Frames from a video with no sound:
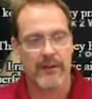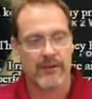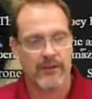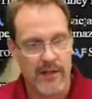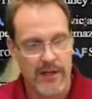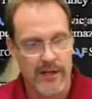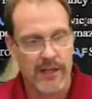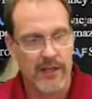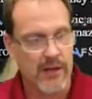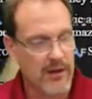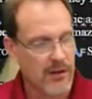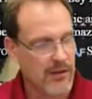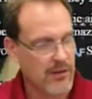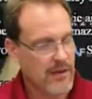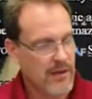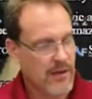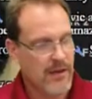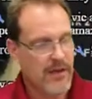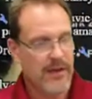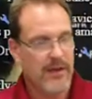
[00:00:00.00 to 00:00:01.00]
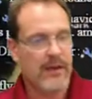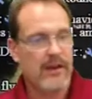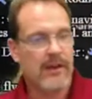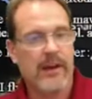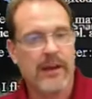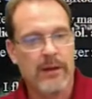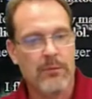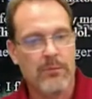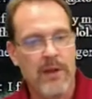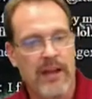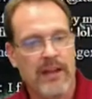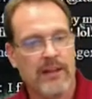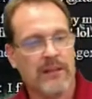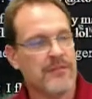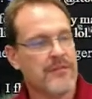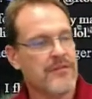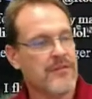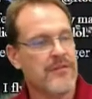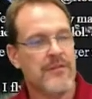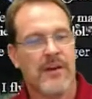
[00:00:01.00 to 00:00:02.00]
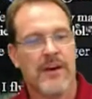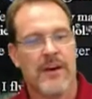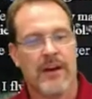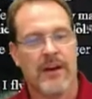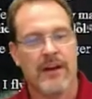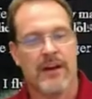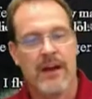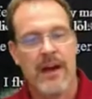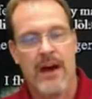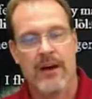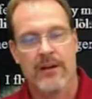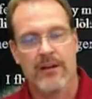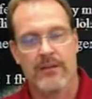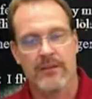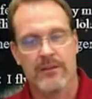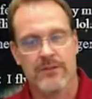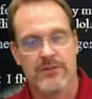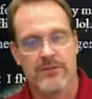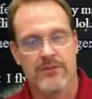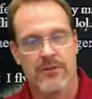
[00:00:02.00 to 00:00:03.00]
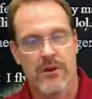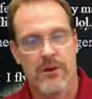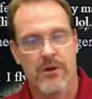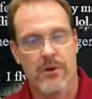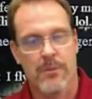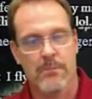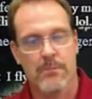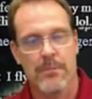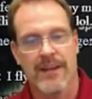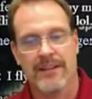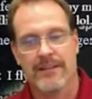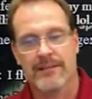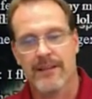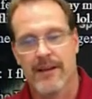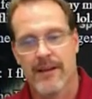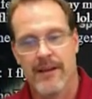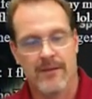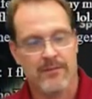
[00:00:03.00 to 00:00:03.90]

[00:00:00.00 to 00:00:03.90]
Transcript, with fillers: video and make the fun out of this drone big time.